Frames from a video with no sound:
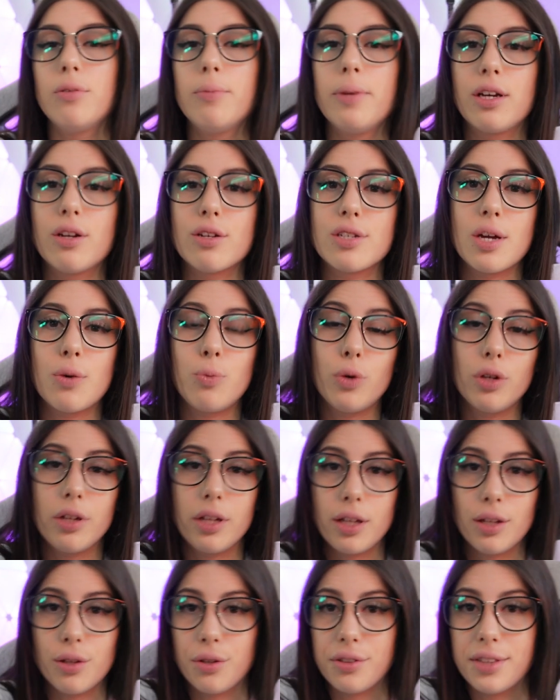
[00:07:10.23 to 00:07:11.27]
because I will
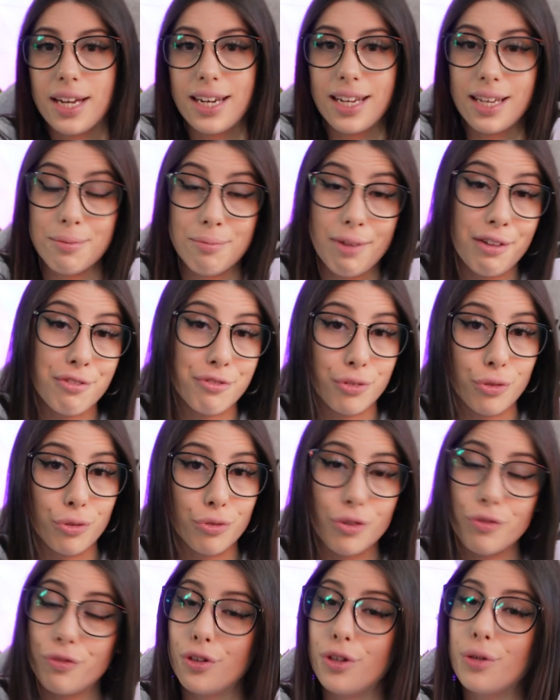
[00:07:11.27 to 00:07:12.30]
include that in my full
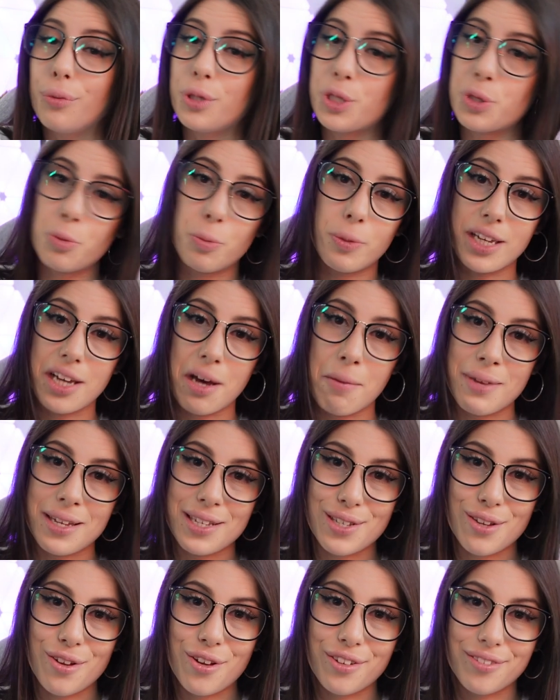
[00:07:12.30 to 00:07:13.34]
review, which will be coming
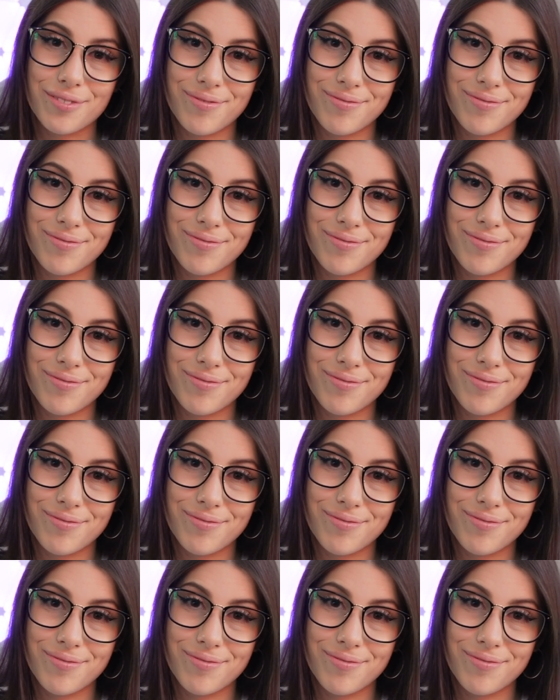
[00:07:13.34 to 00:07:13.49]
soon.